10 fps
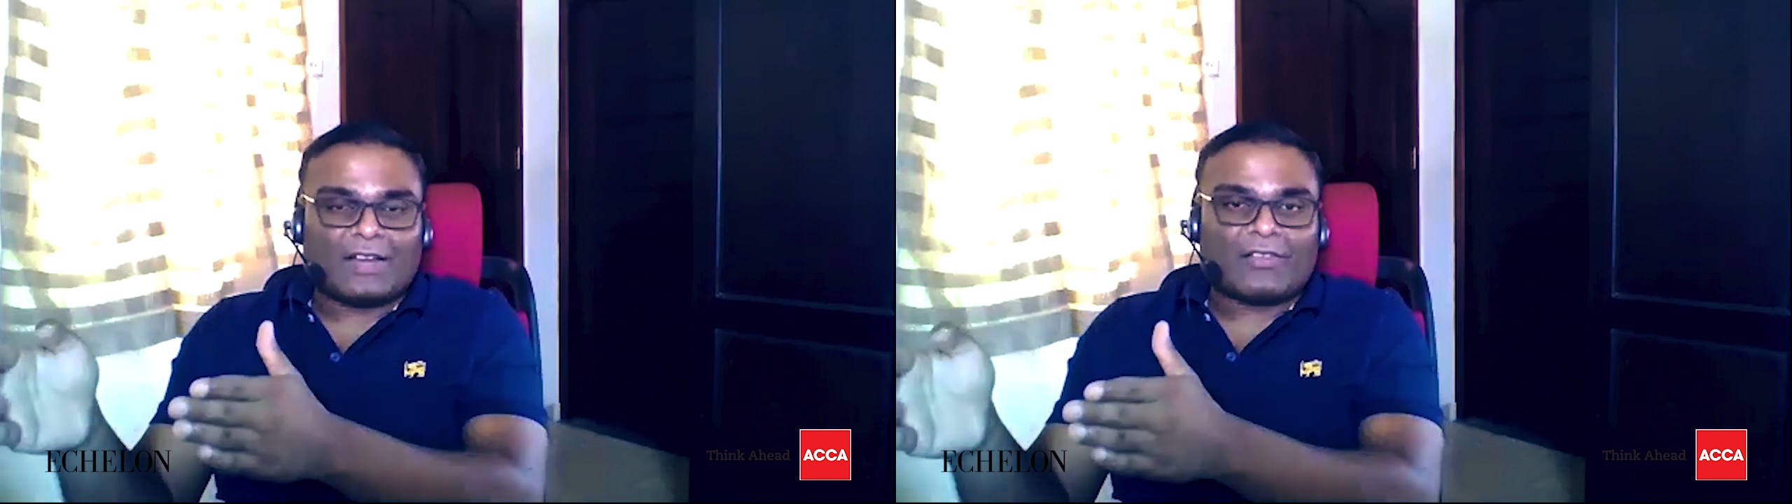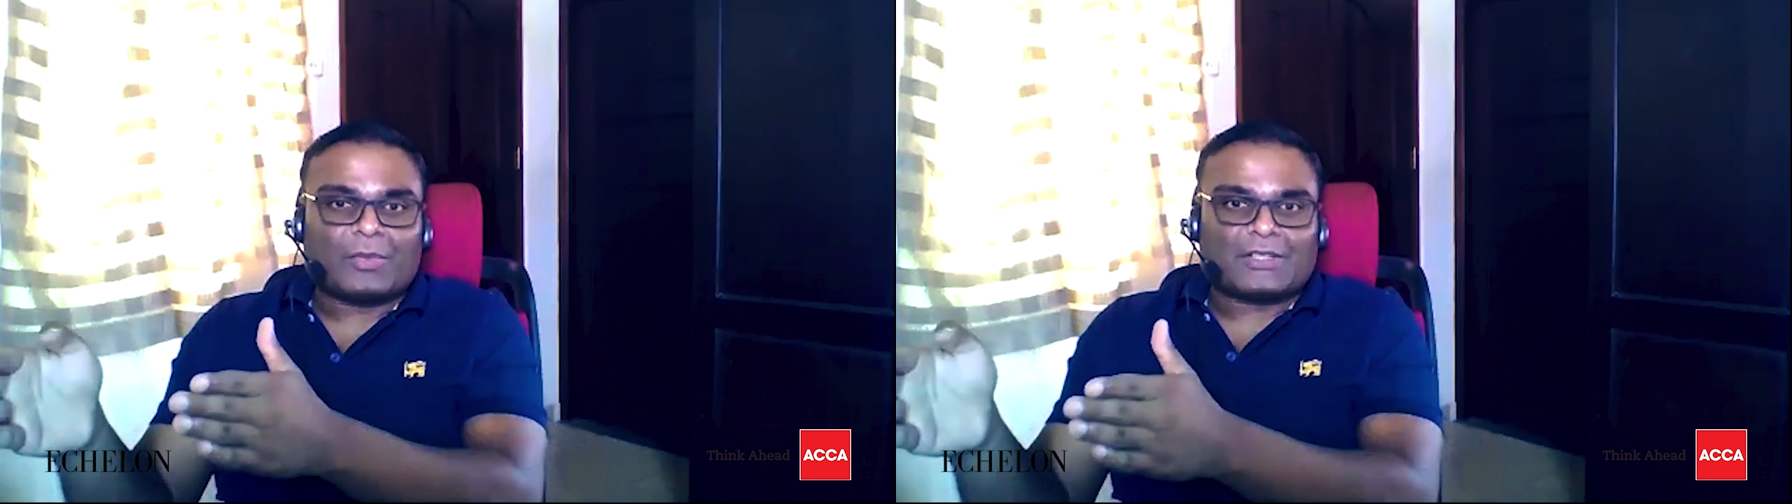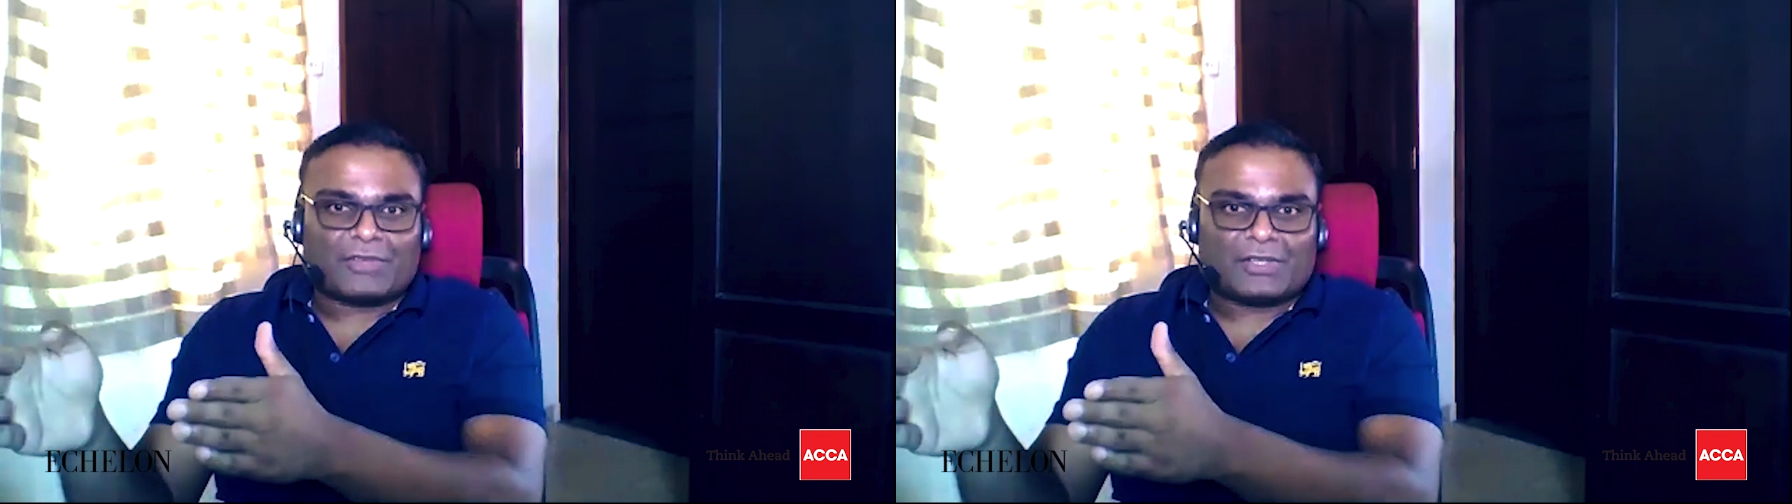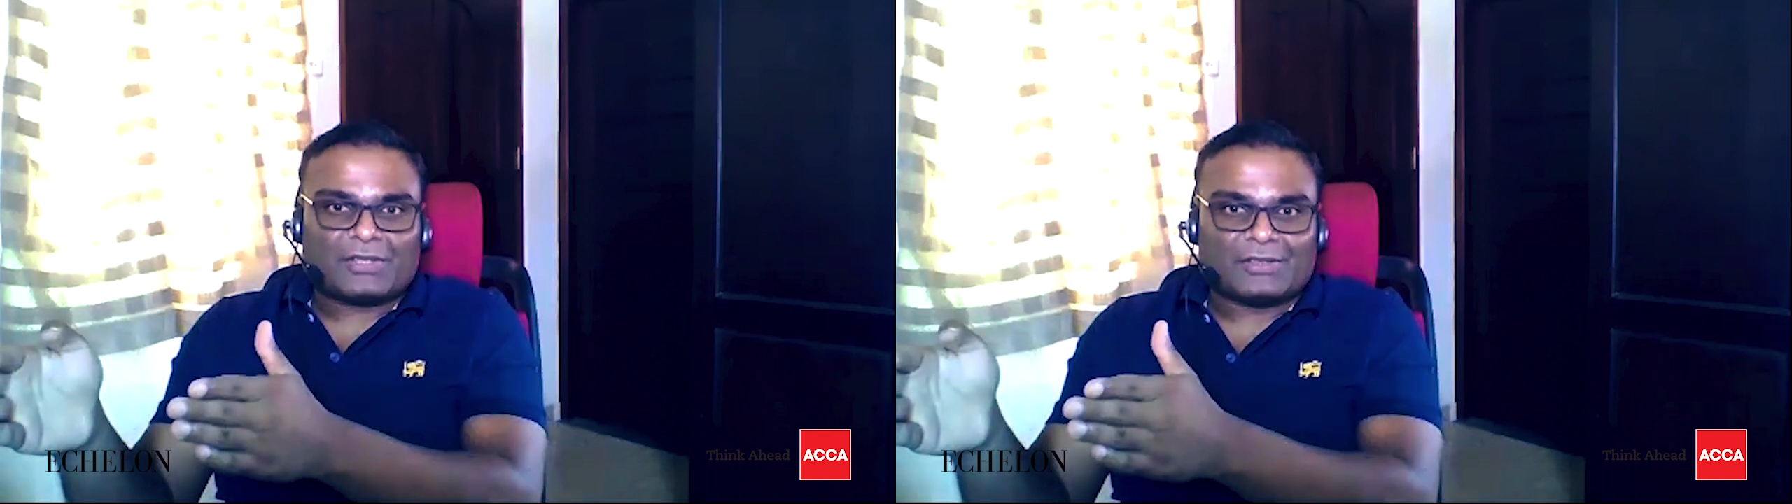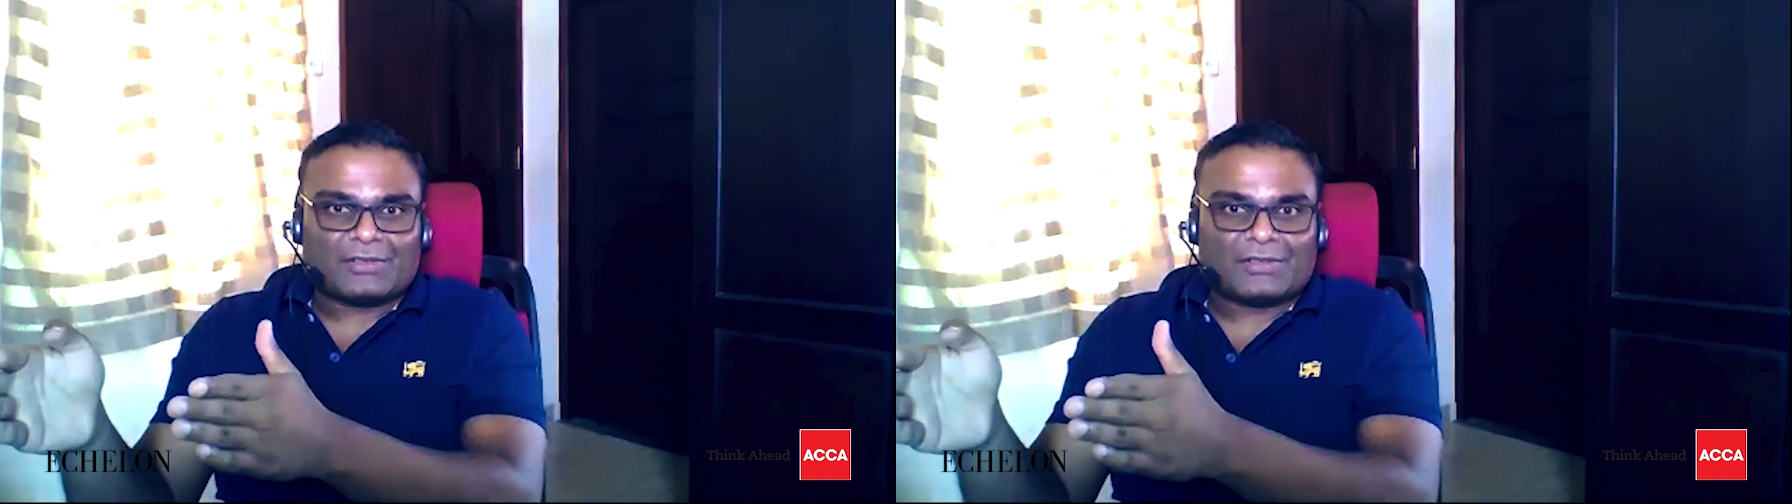government
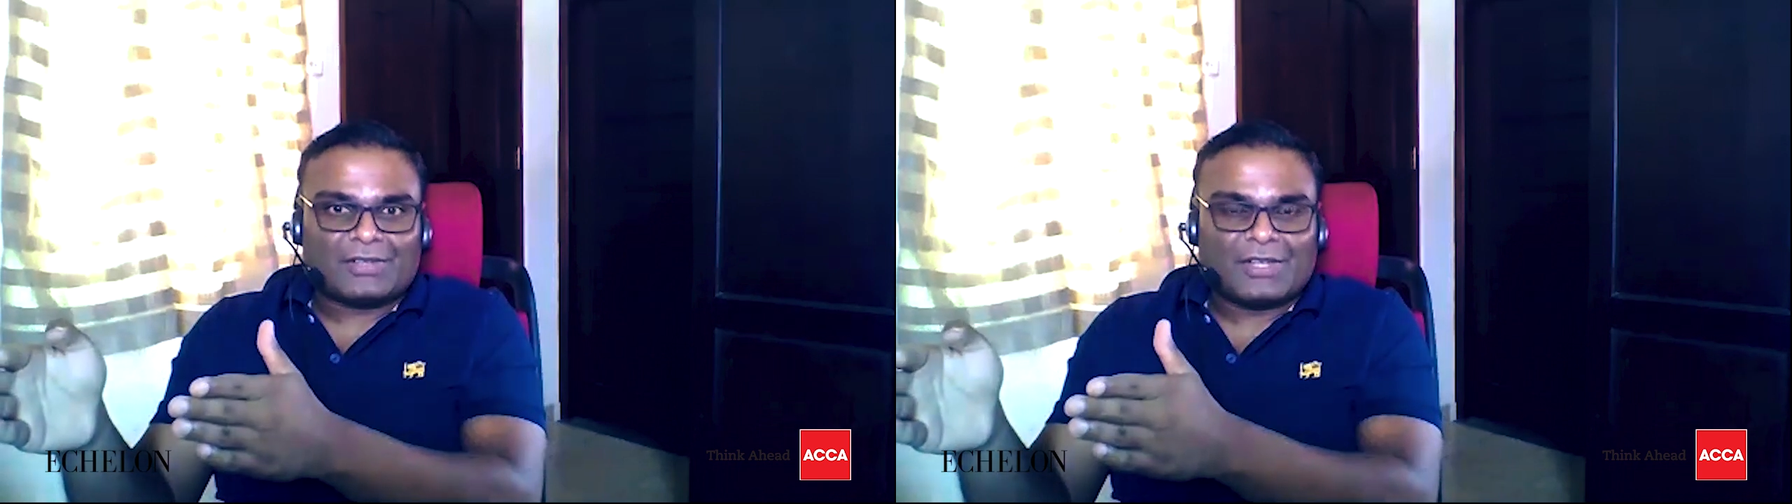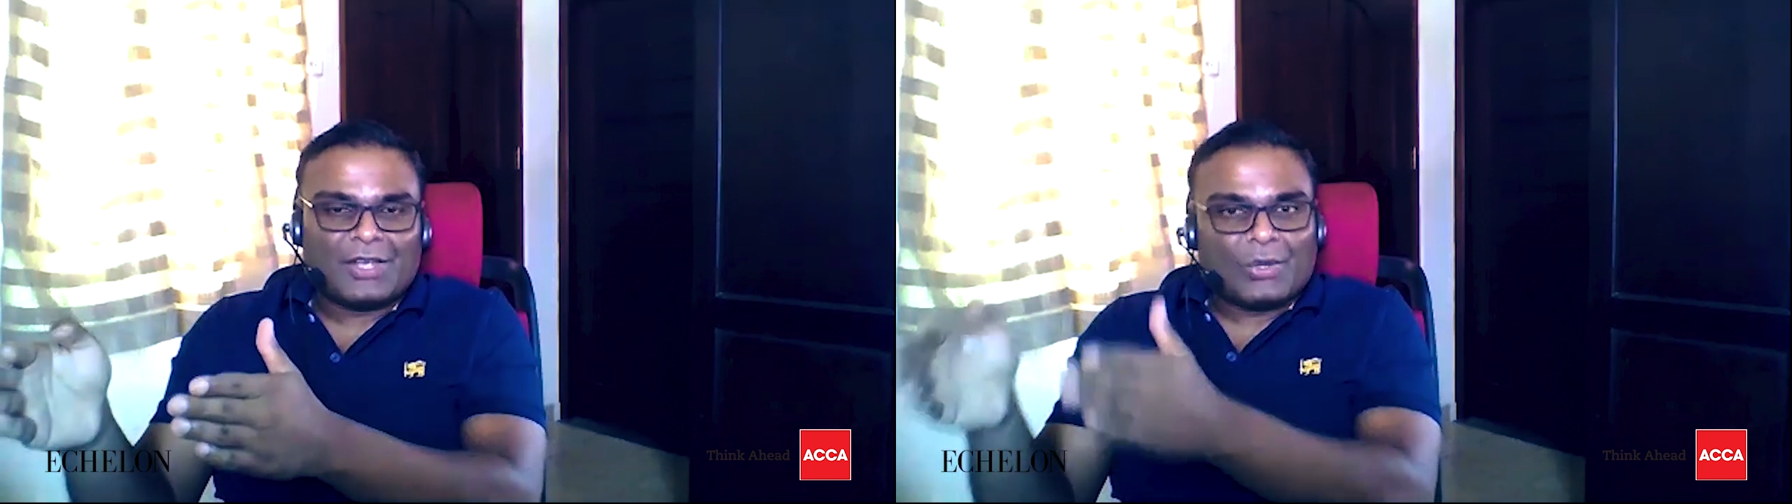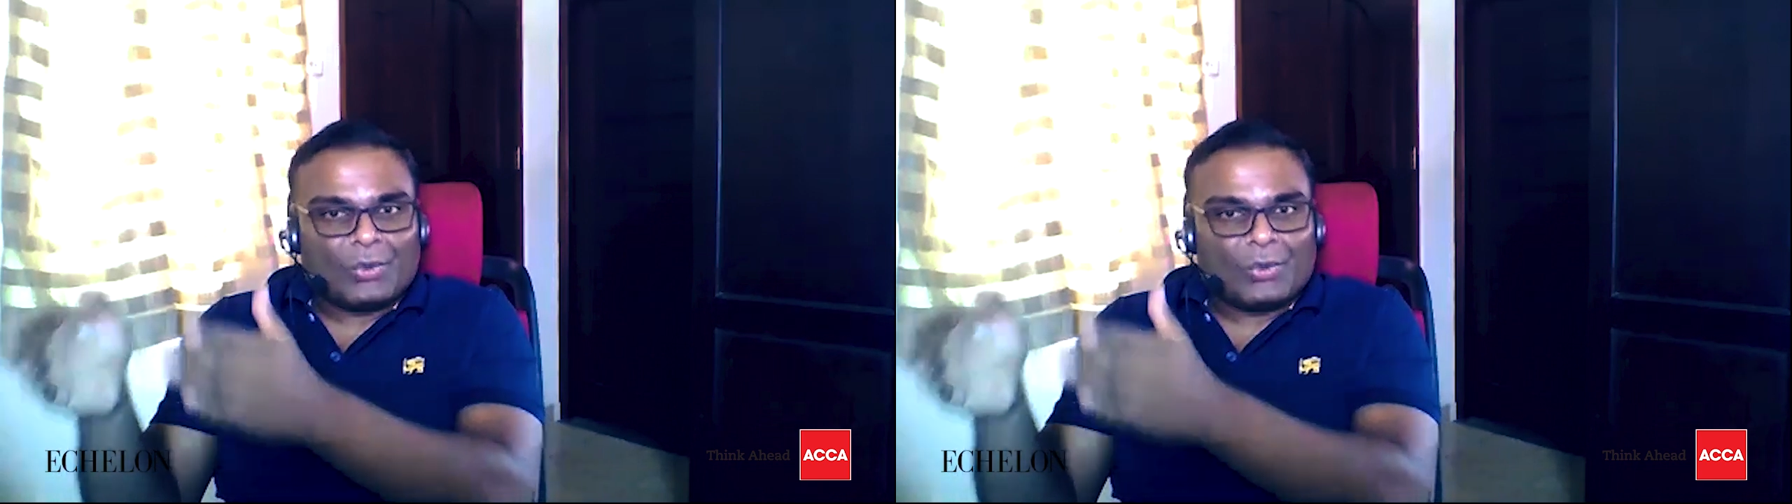officials